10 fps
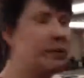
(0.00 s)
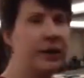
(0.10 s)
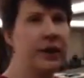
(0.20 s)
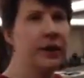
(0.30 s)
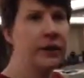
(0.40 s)

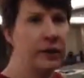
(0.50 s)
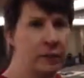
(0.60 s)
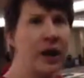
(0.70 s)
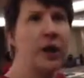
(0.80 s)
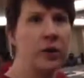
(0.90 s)
bring the
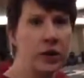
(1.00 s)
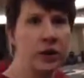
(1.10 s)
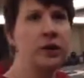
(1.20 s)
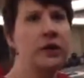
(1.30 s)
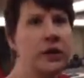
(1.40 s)
power
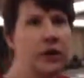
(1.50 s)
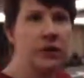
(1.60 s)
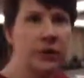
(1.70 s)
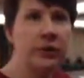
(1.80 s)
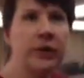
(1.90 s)

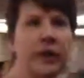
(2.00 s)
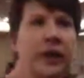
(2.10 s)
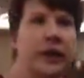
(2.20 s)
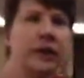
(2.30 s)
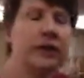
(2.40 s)
to it,
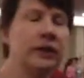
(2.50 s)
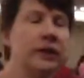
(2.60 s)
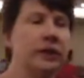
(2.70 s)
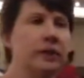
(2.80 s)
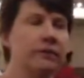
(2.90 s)
and
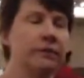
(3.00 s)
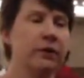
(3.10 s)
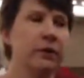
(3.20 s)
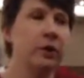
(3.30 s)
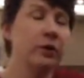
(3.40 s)

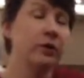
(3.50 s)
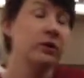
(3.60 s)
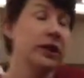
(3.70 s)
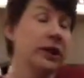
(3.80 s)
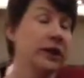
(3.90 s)
for the whole
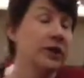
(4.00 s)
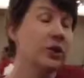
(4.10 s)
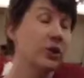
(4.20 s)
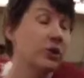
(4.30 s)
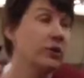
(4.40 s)
clinic as a
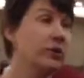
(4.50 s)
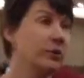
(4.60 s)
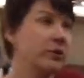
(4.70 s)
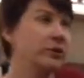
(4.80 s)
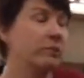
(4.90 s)
whole, the
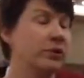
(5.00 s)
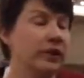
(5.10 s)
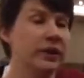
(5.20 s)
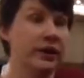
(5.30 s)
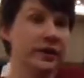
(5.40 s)
most
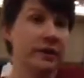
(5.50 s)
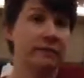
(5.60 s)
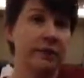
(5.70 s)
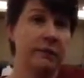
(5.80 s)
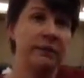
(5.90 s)
important thing is
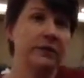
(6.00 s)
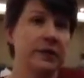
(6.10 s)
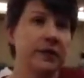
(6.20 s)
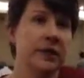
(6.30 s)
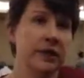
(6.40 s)
having the
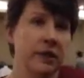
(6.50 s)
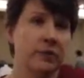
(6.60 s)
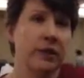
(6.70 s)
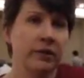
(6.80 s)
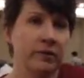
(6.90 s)
PVC there
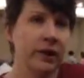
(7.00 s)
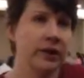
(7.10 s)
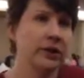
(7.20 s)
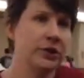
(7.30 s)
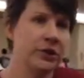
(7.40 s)
right away.
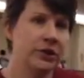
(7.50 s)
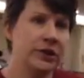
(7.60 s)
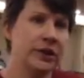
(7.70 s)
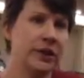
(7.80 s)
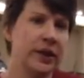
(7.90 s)
Yes. You can
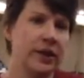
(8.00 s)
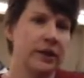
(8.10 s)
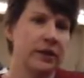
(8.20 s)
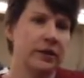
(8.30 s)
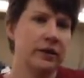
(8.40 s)
see that
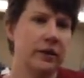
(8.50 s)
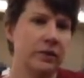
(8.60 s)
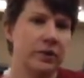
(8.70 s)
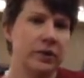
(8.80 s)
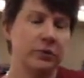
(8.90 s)

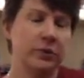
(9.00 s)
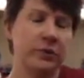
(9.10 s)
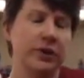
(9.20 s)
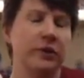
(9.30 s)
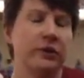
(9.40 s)
is what
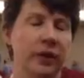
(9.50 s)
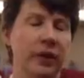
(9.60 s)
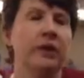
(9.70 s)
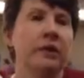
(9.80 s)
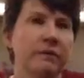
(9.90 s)
we do
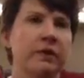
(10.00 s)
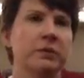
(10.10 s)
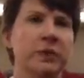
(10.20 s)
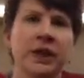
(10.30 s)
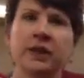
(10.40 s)

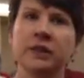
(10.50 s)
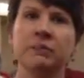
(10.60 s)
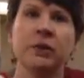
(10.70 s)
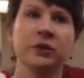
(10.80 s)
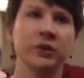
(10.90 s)
first, but that's the
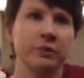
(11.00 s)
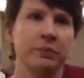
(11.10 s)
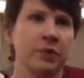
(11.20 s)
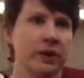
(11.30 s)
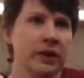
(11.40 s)
most
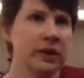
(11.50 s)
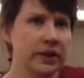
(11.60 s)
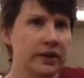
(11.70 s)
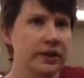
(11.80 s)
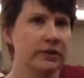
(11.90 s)
important thing
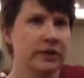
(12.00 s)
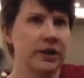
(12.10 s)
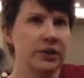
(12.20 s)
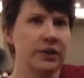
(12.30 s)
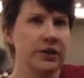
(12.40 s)
in
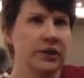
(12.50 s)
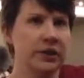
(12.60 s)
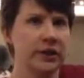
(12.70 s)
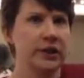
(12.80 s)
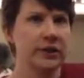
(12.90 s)
sterilization is
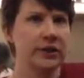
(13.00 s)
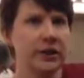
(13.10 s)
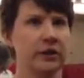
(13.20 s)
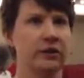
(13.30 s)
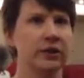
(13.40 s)
getting the
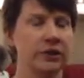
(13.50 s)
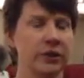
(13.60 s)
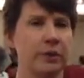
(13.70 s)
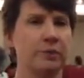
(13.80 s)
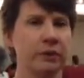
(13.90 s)
sterilizers
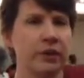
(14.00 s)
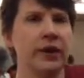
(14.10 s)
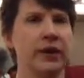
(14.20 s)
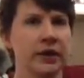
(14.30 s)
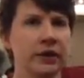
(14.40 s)
up and
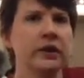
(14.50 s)
running